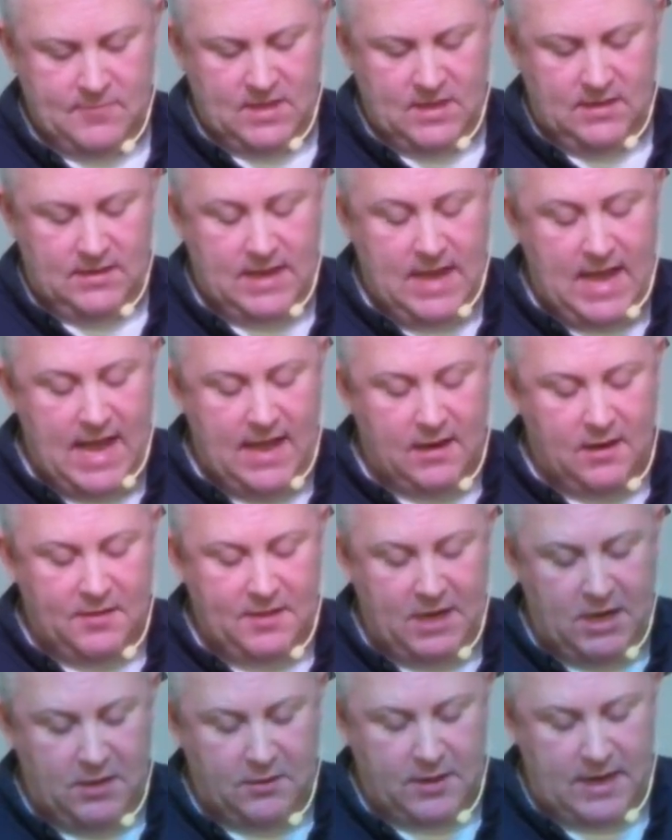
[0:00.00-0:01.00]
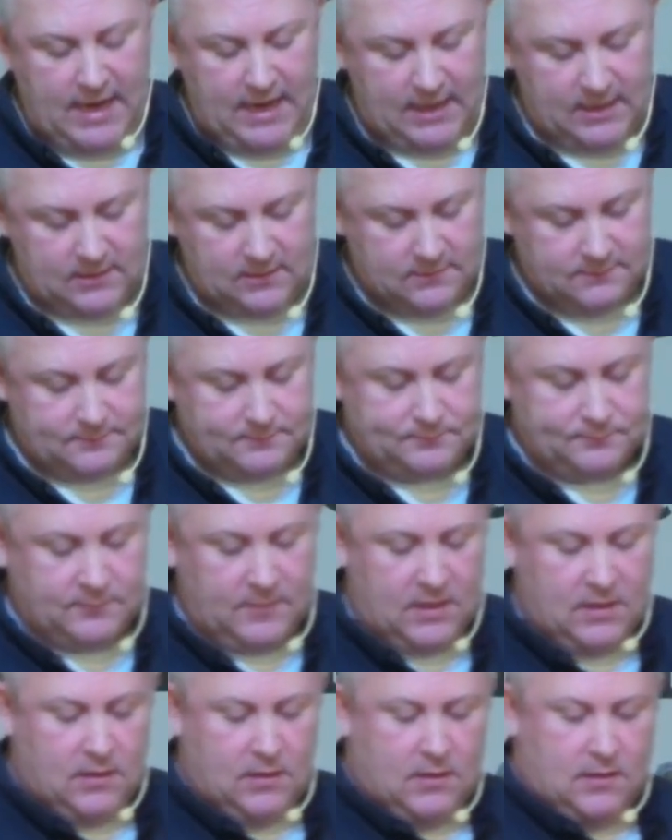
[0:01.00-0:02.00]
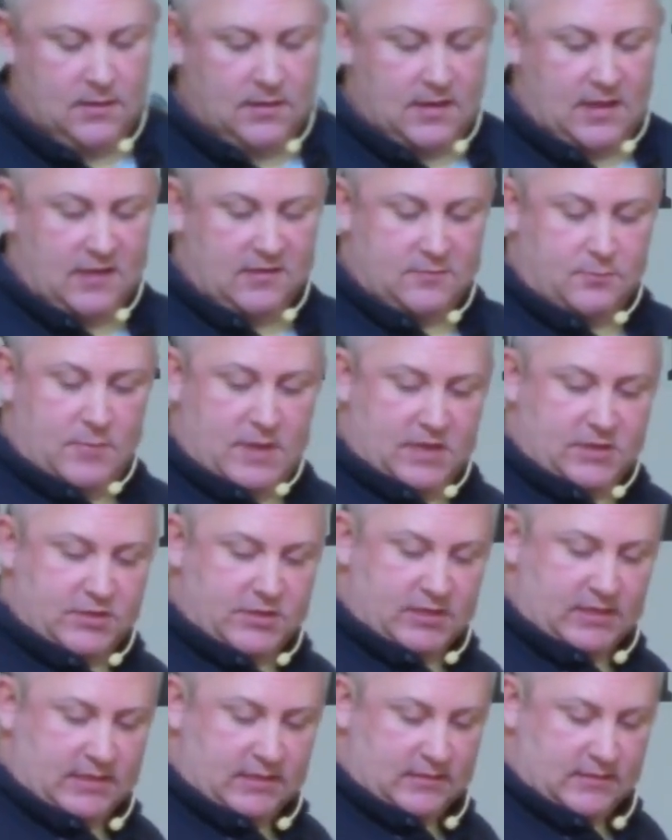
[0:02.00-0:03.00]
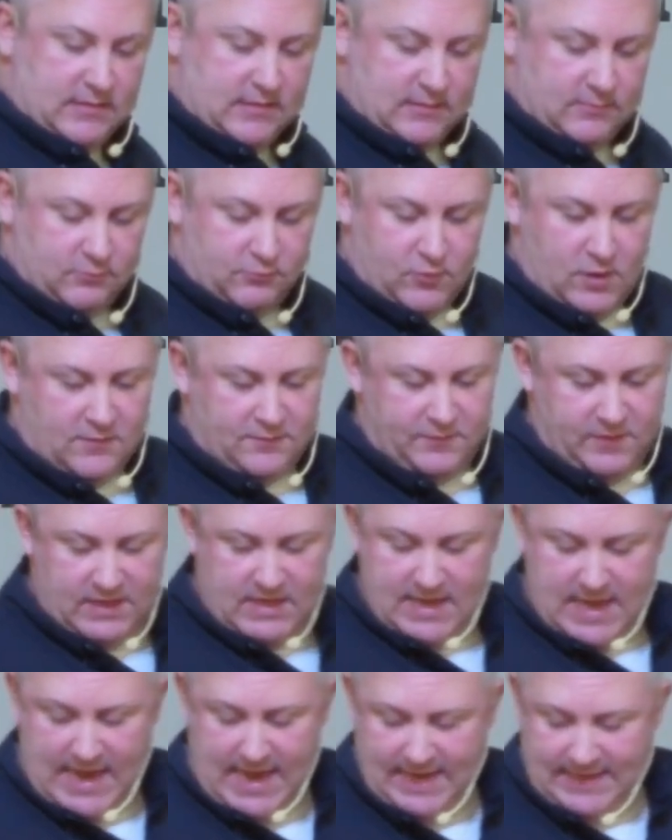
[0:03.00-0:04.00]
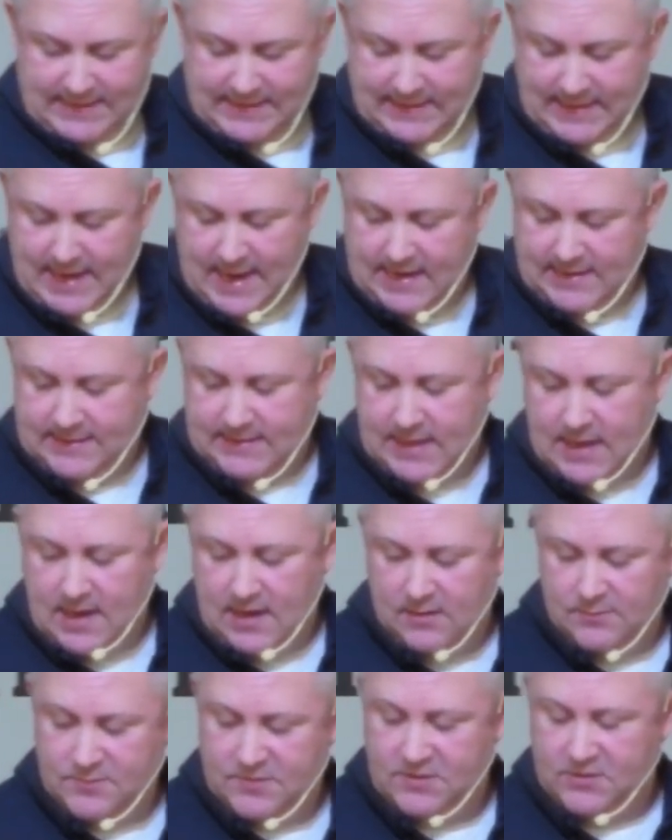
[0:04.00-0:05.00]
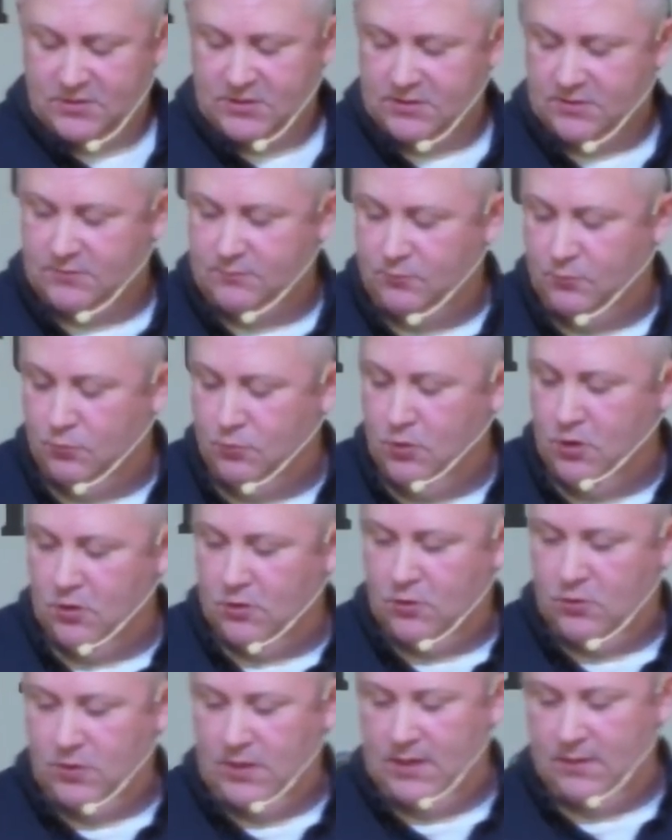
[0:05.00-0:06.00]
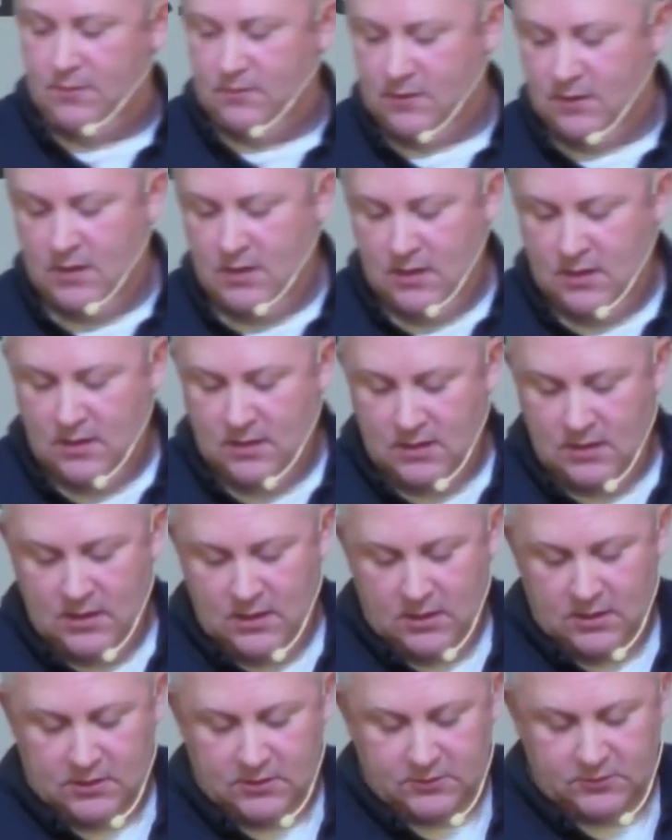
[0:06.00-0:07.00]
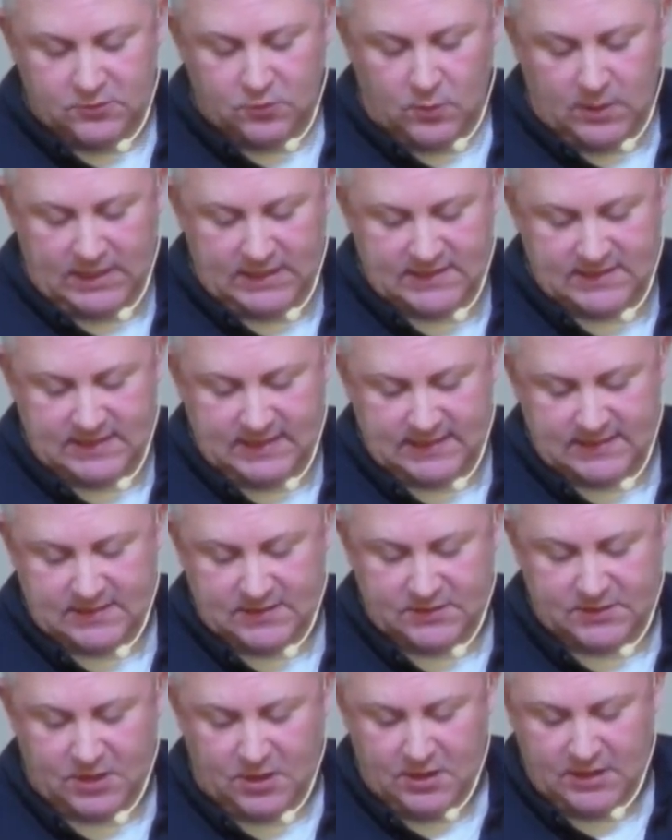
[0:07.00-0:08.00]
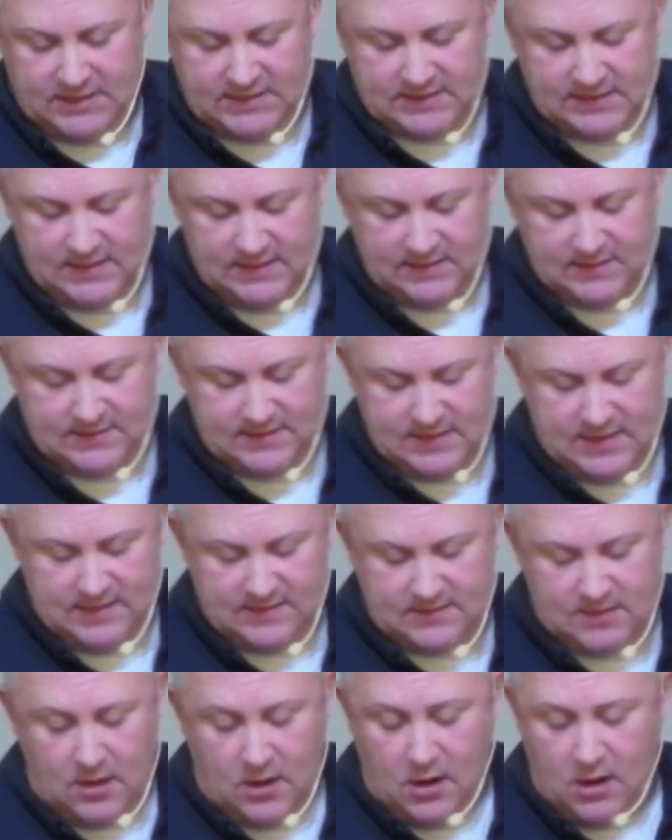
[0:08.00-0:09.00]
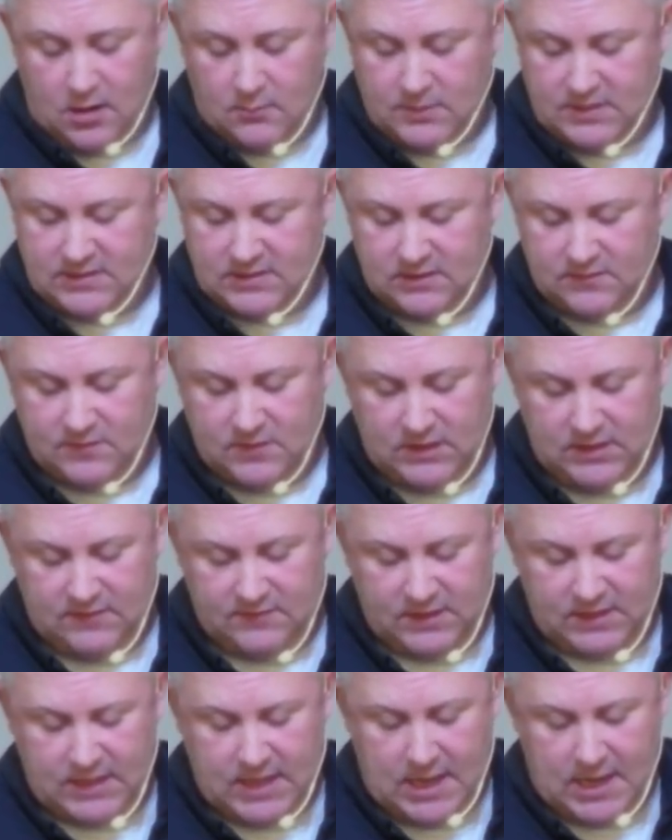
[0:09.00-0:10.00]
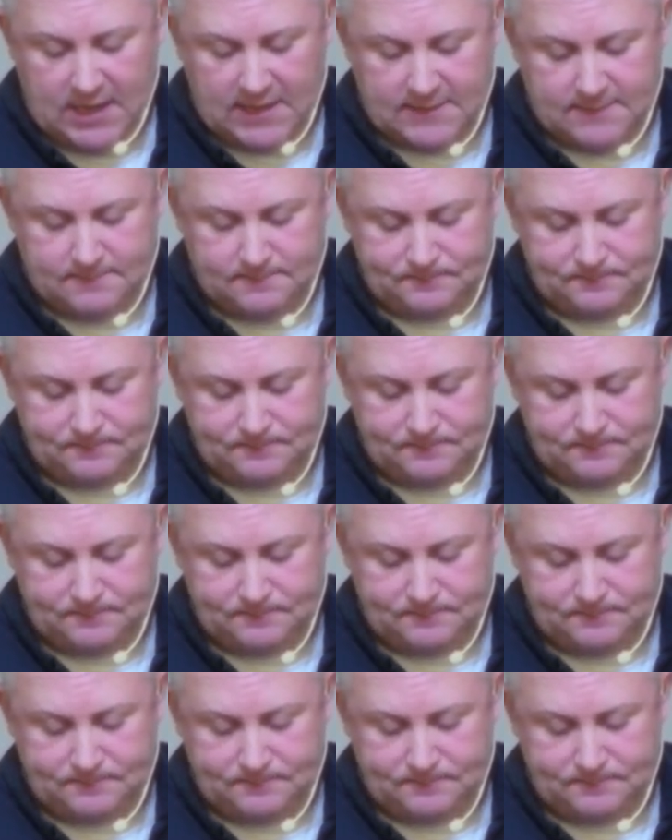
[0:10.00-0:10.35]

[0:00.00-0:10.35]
God, on the other hand, is mentioned roughly eight to nine times. Just real quick 26 and 36 says the armies of the living God